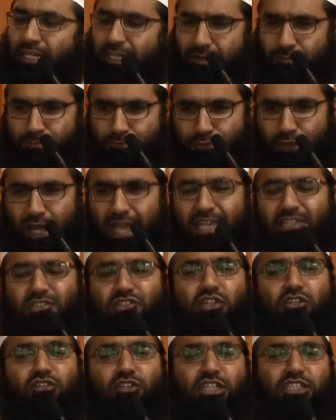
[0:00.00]
embrace
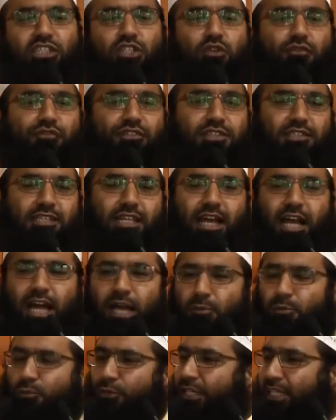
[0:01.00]
the religion of
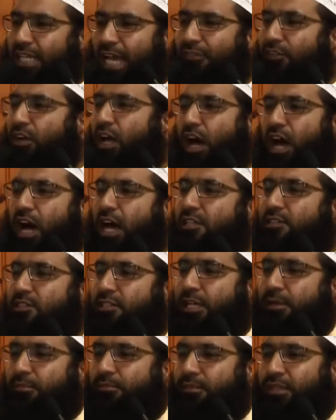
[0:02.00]
Islam, we never
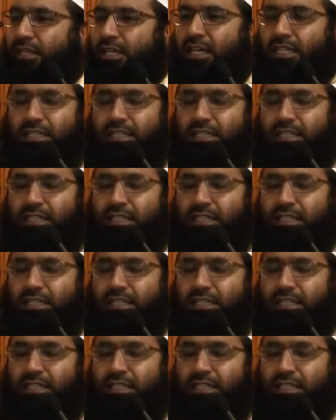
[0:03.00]
ask them